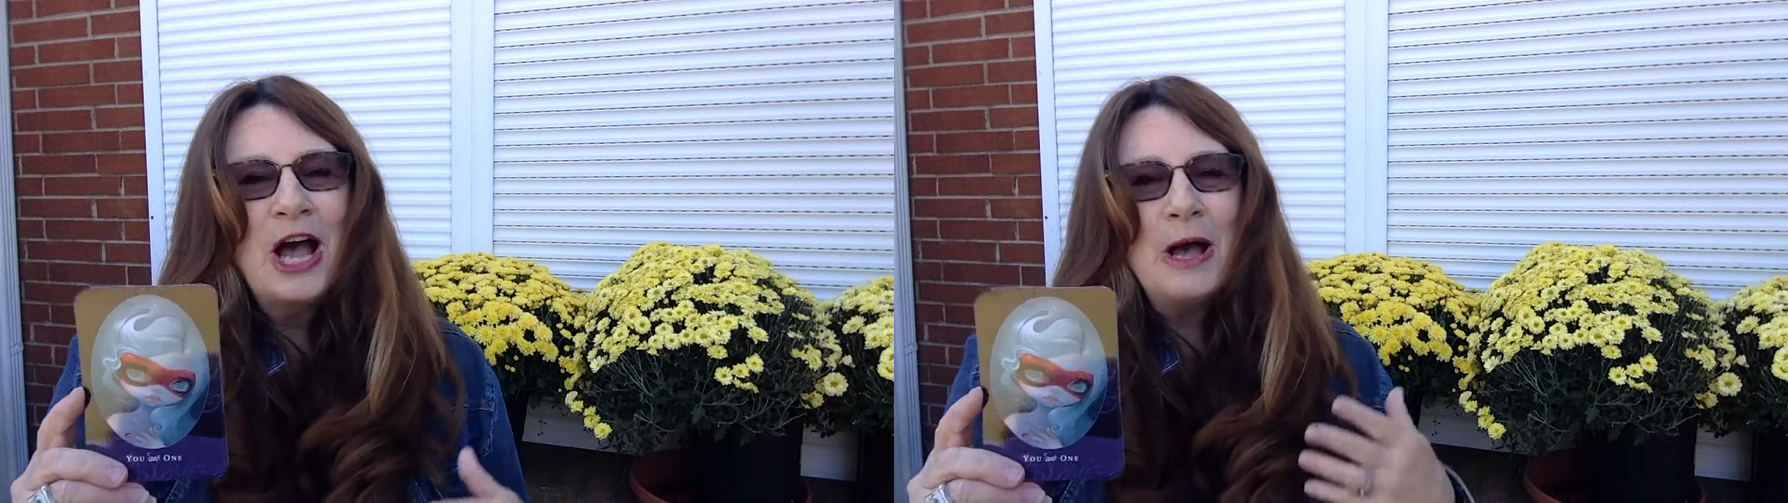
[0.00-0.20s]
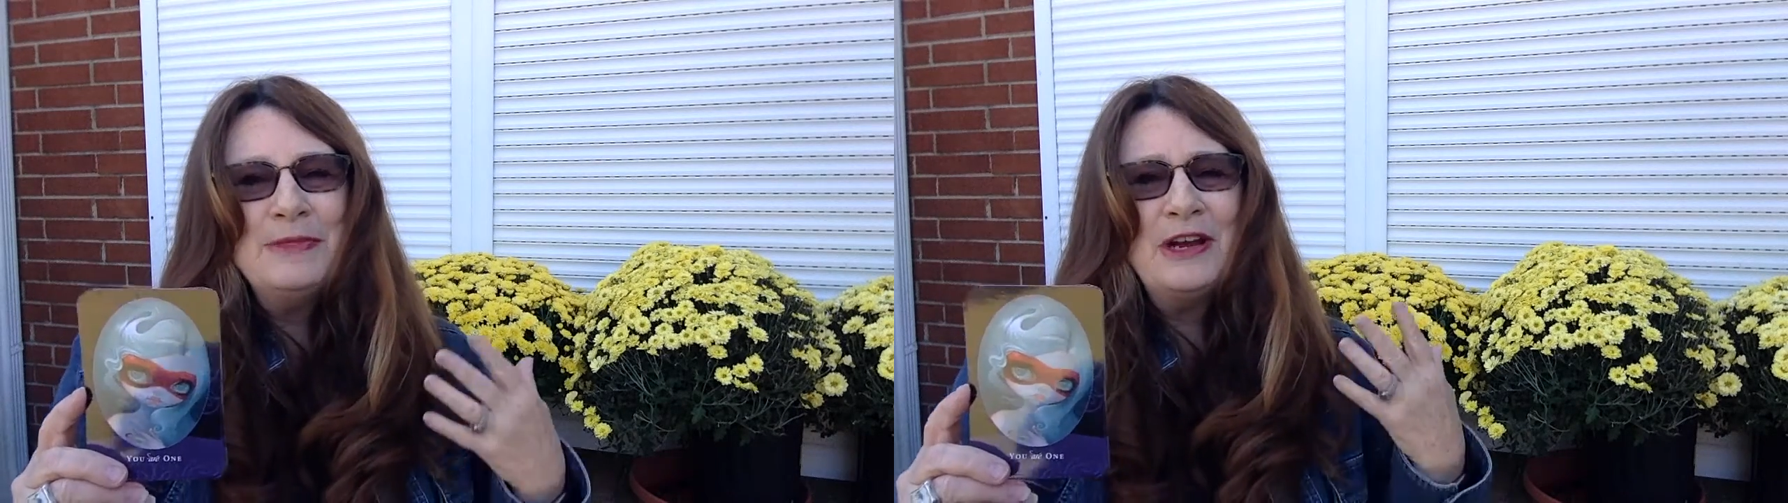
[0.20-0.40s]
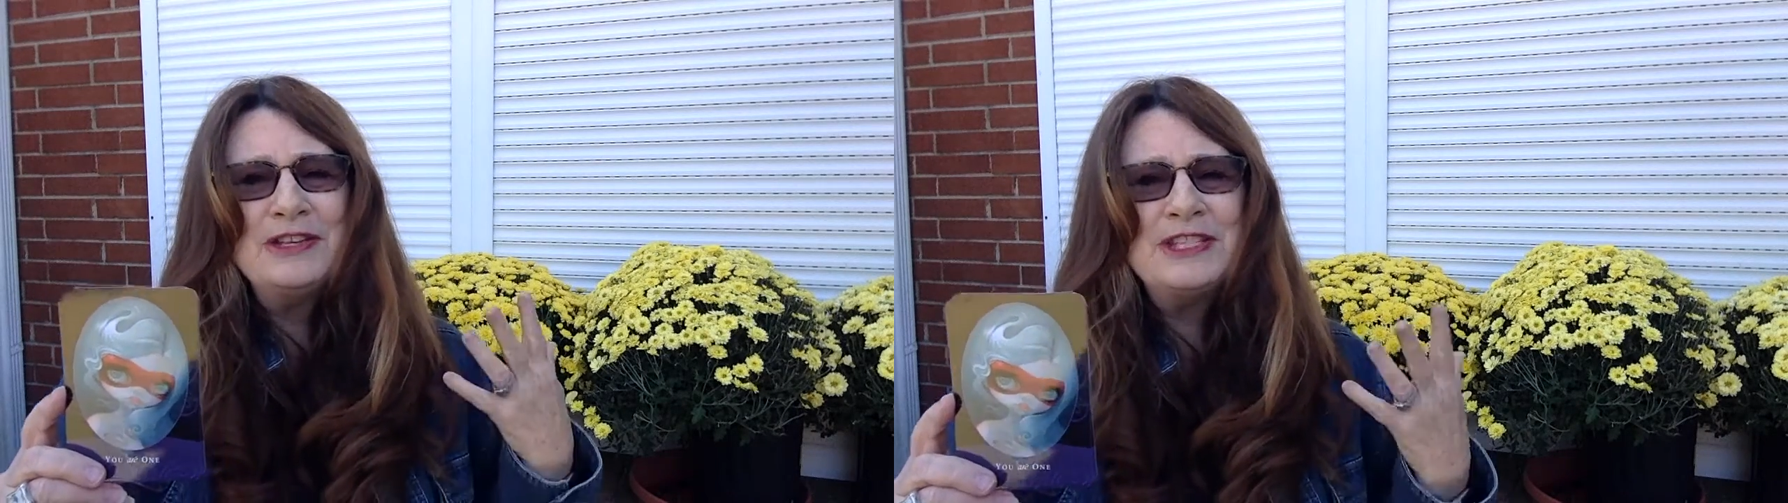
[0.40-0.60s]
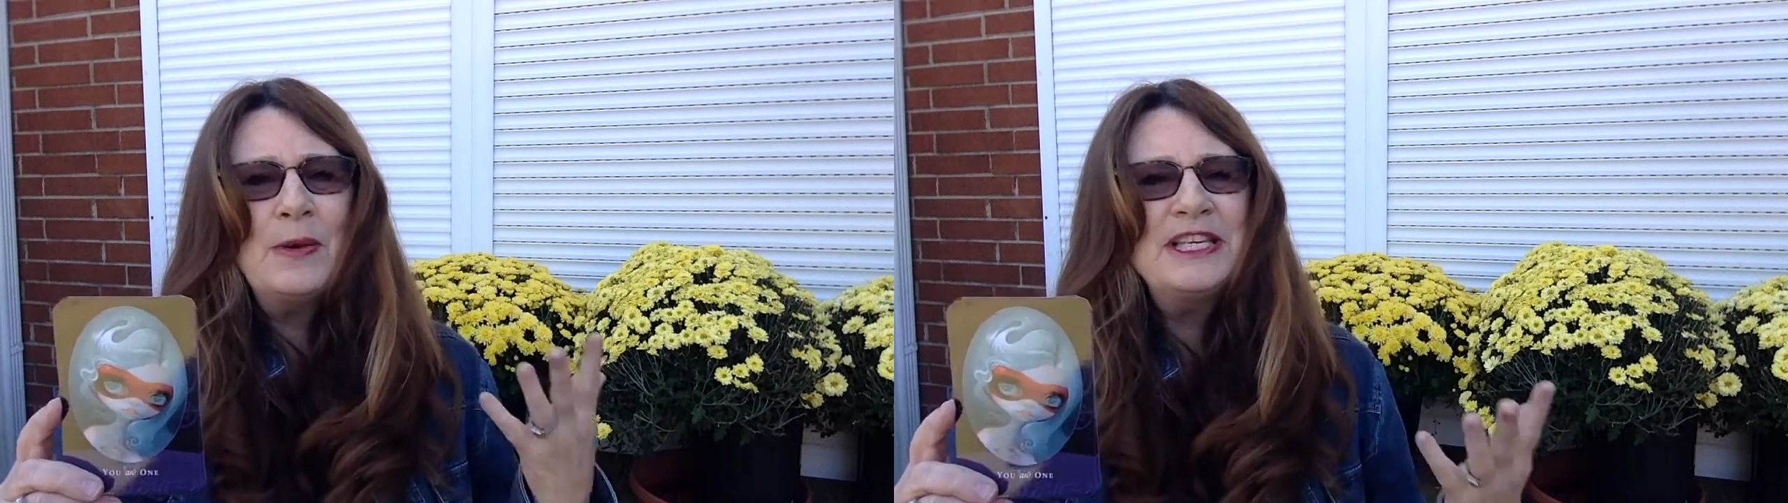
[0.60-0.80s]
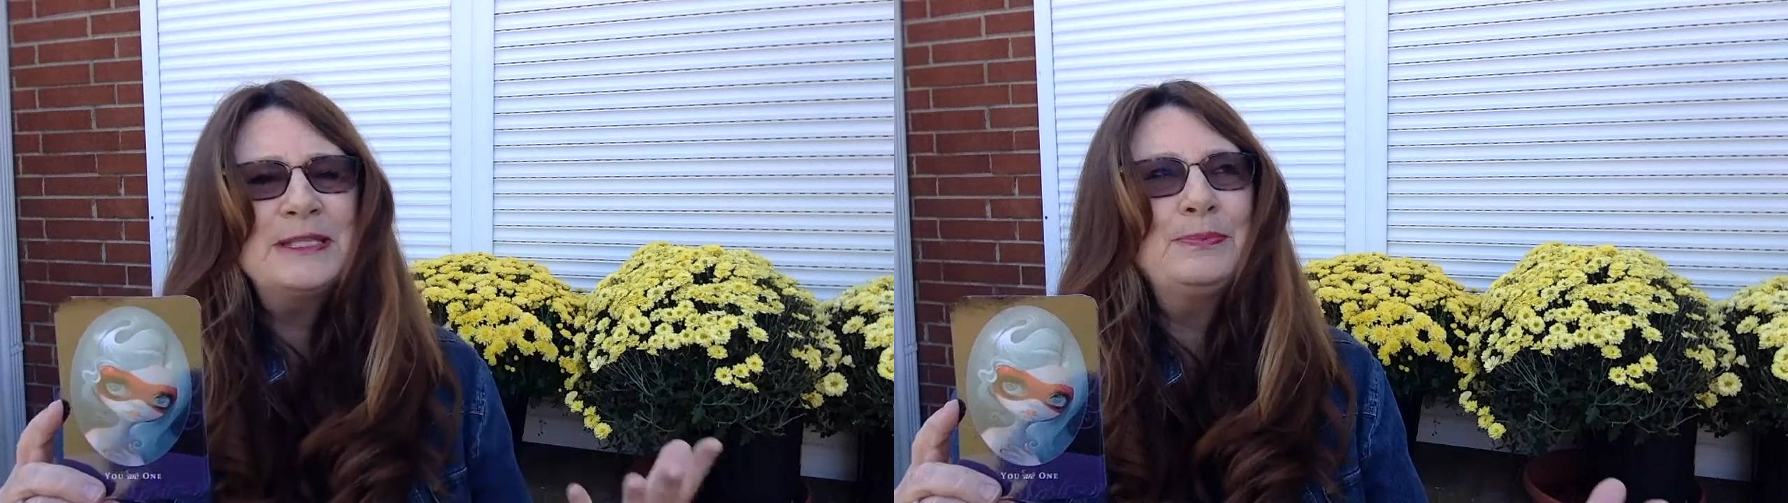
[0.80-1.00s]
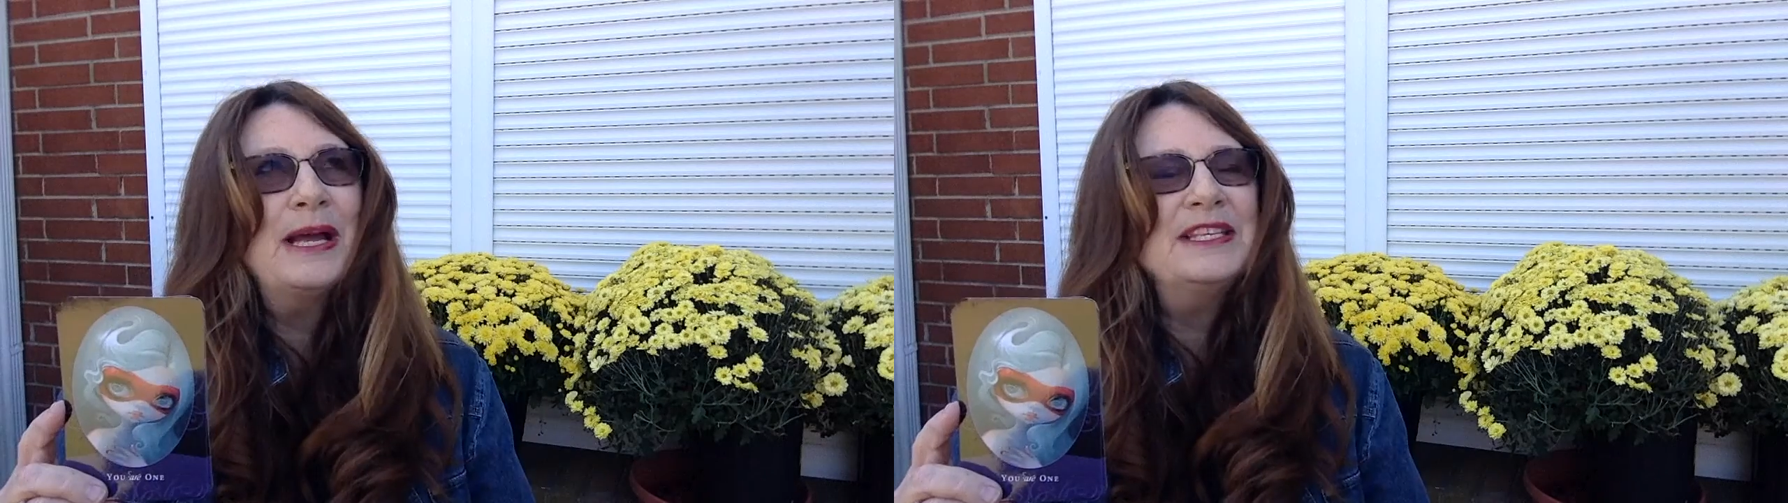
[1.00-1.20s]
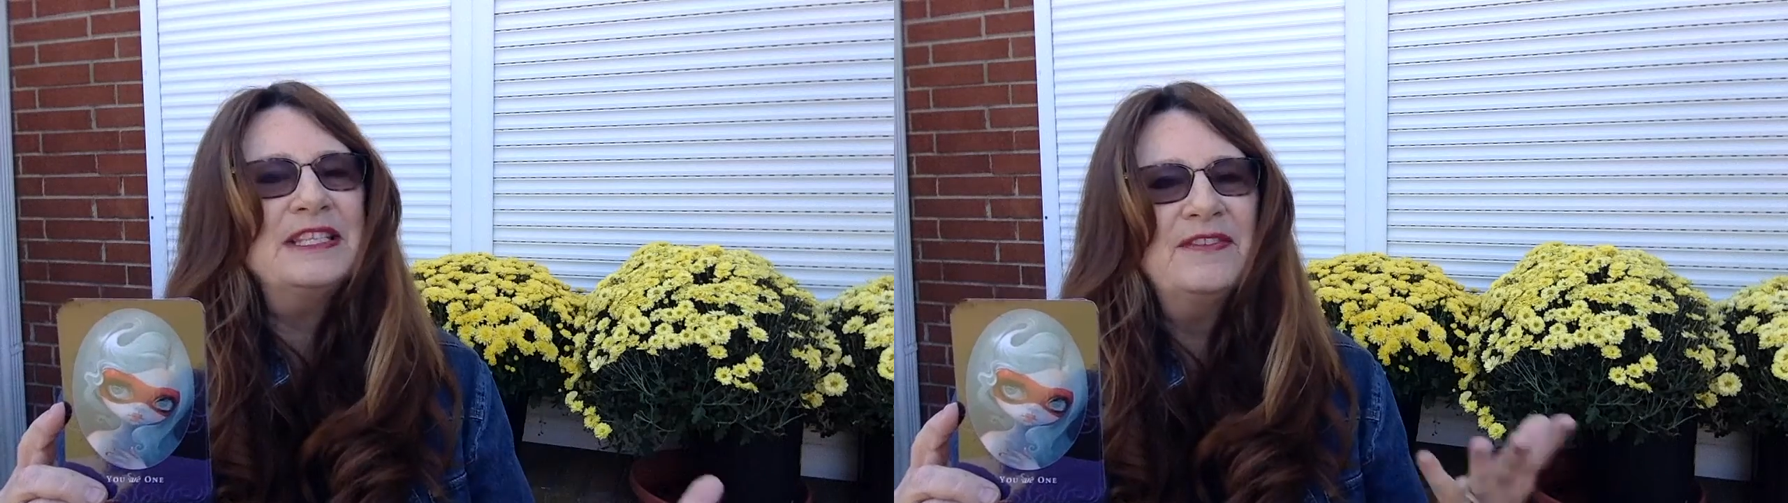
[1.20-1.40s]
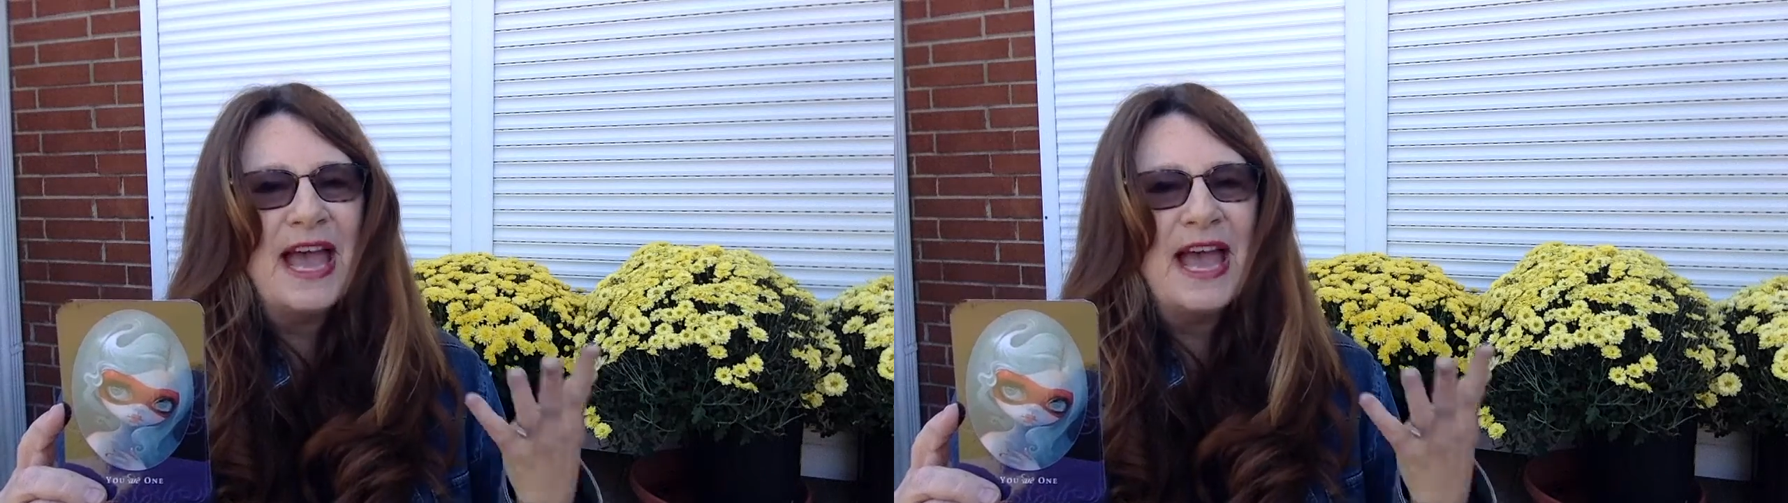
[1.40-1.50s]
They're so expressive